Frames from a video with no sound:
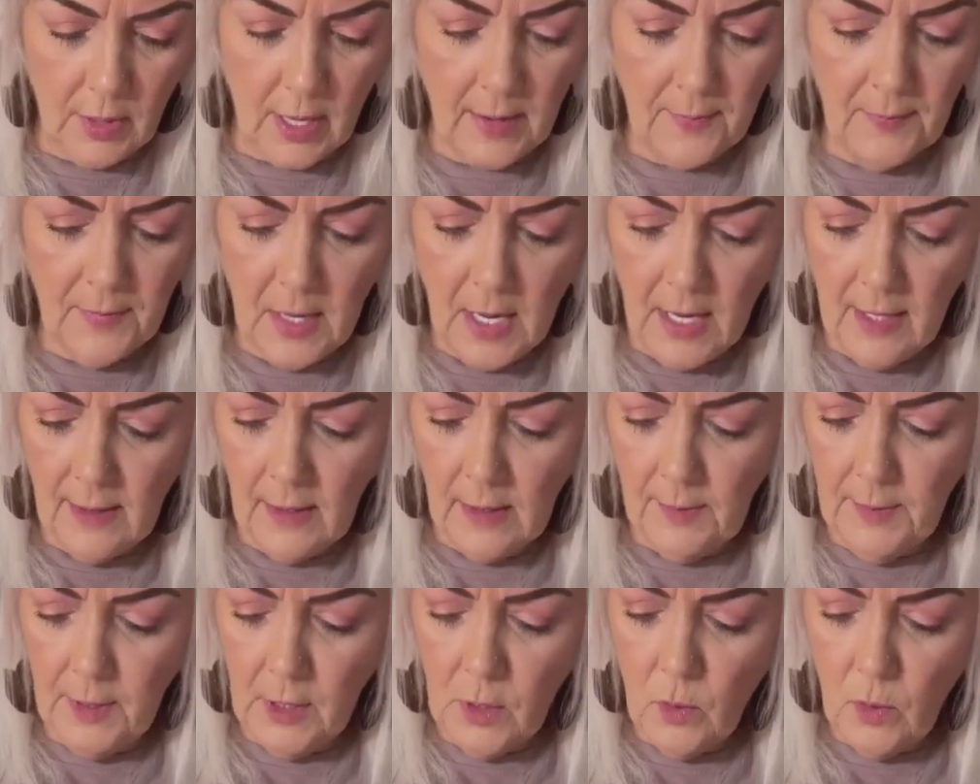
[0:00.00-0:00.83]
Okay,
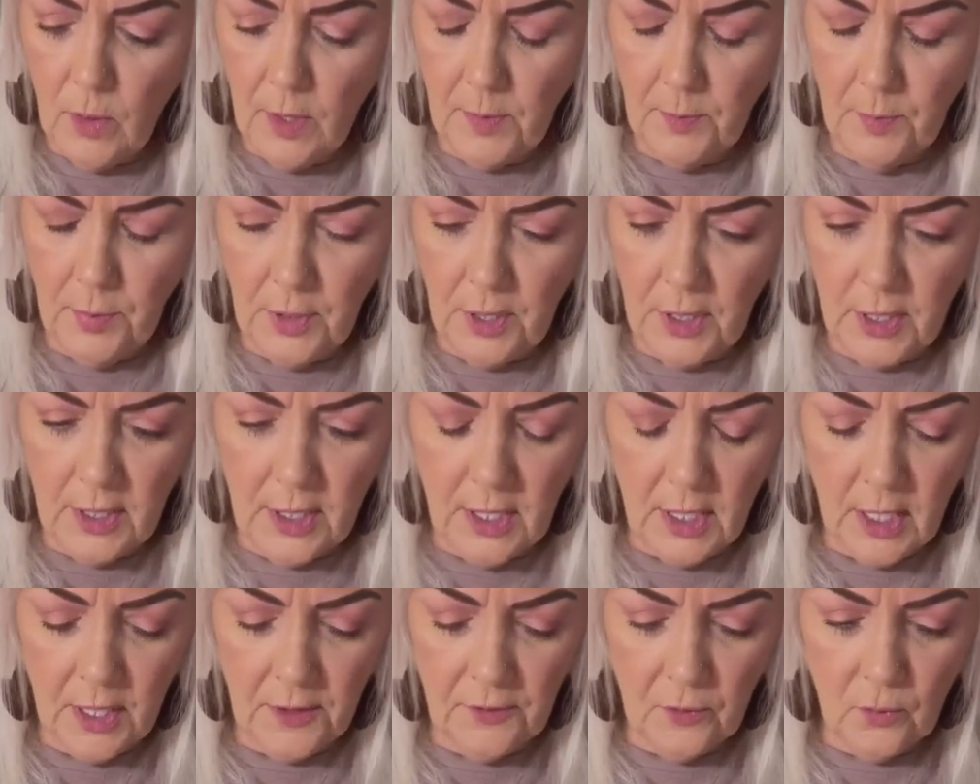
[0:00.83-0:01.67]
let me go on and put
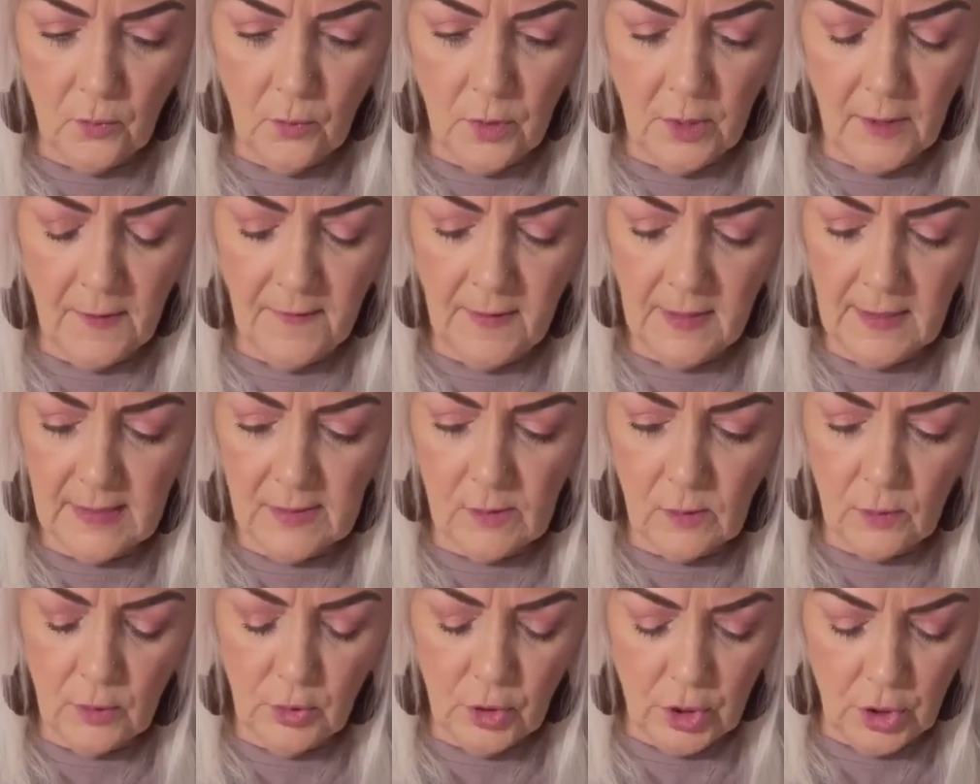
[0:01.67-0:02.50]
another one of
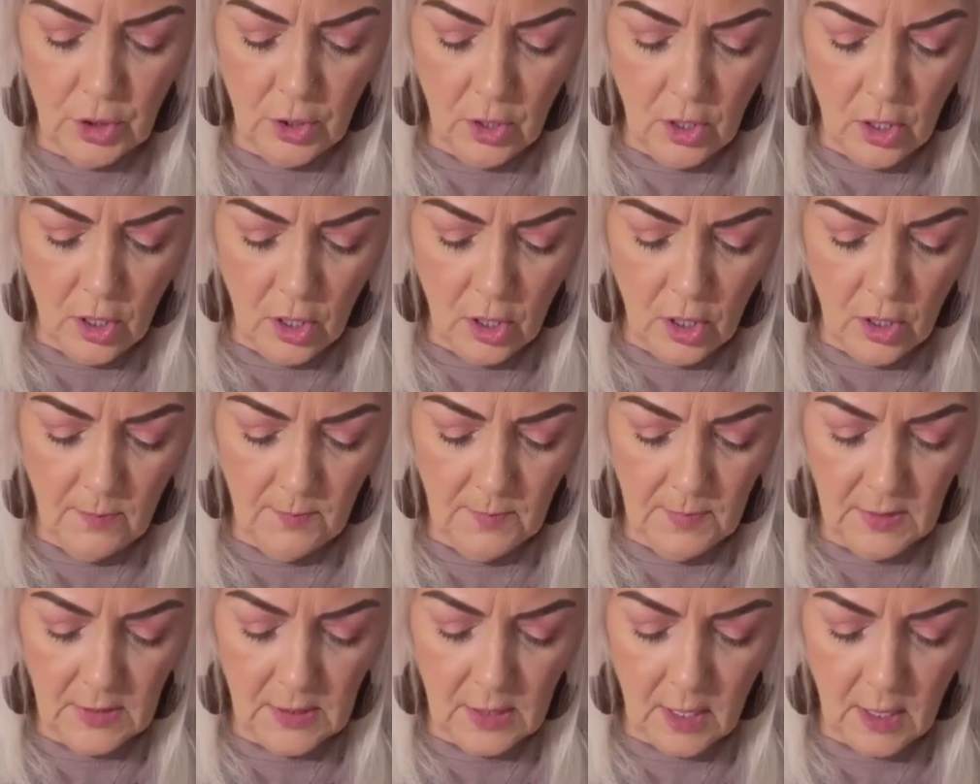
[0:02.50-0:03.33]
these little
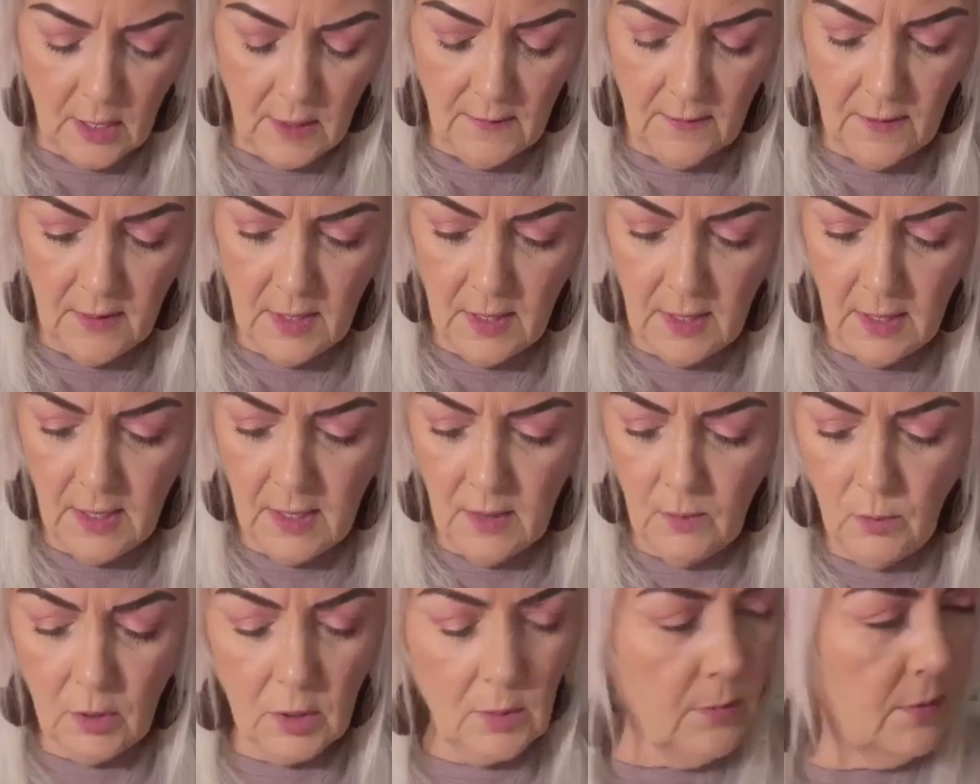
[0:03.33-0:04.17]
charms on
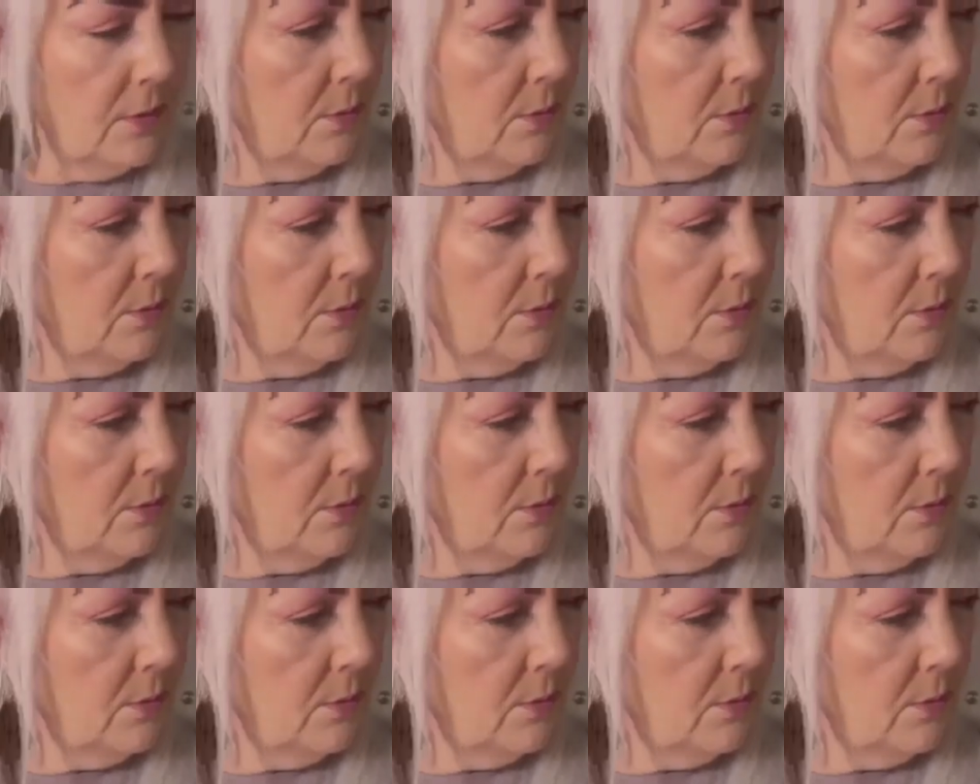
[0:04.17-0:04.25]
the,